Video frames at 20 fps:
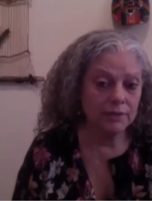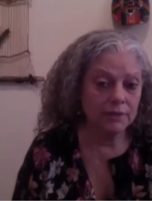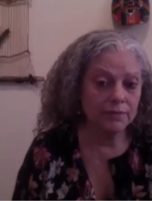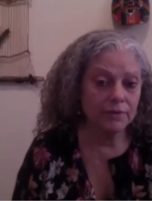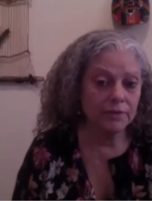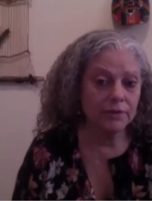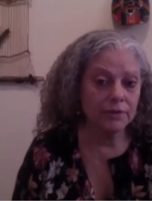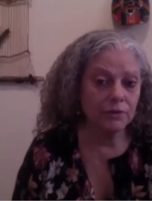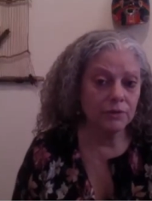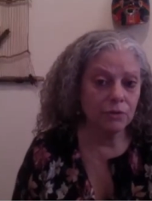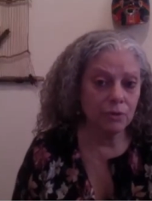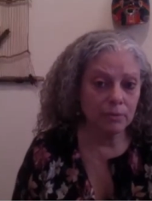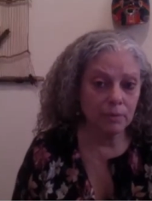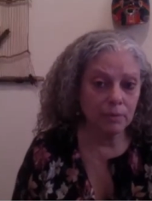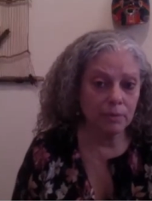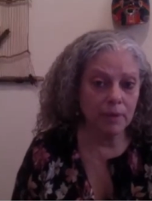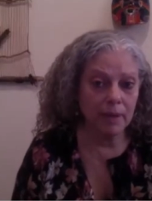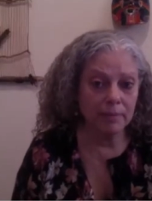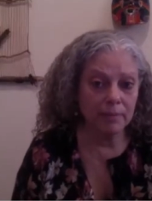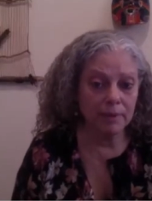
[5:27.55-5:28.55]
than the normal
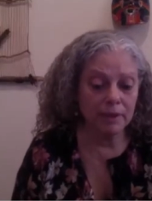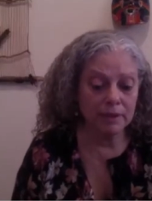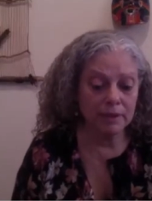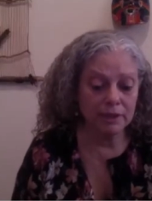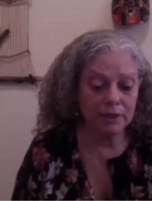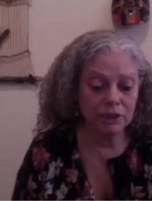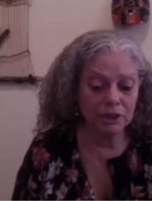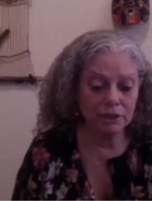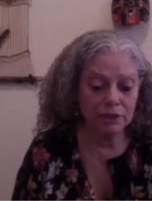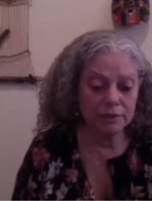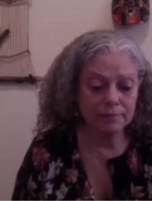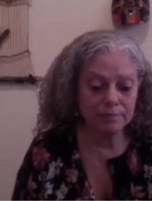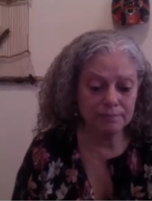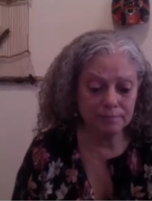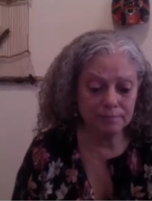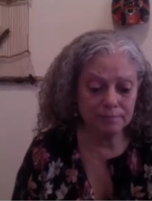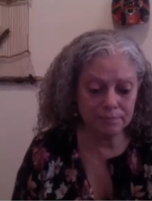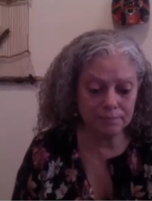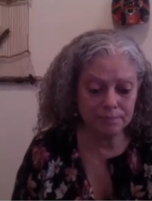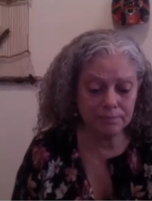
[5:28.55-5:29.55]
population,
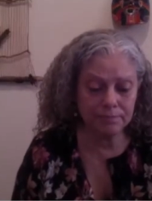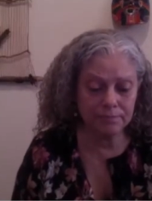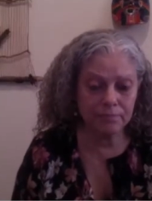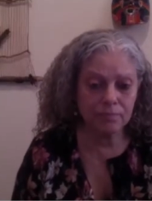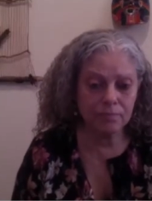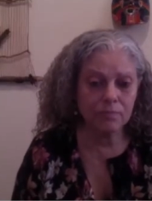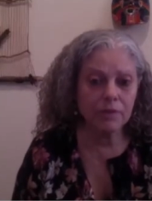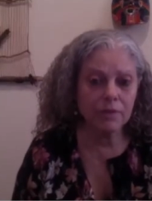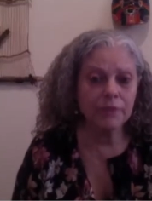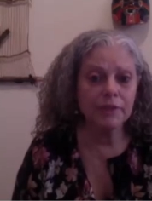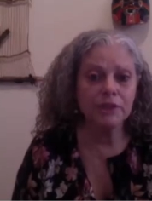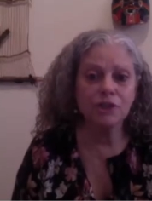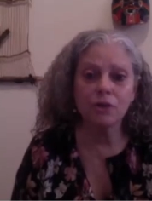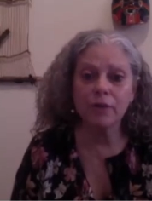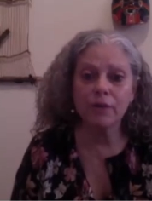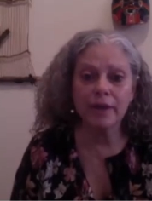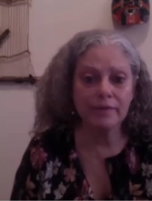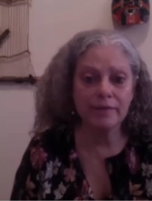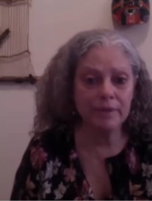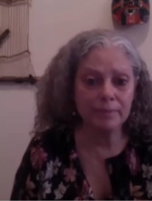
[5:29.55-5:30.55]
they don't
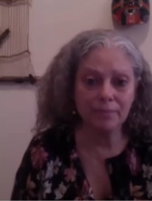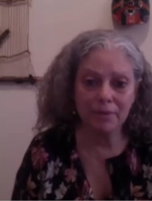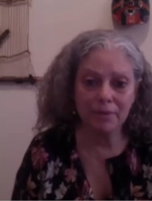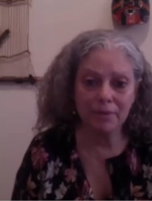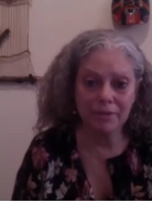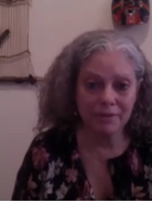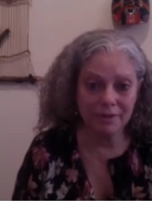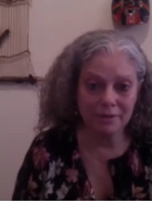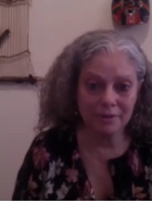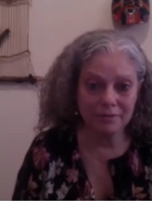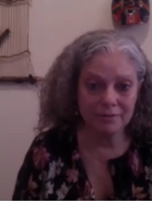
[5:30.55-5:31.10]
have empathy,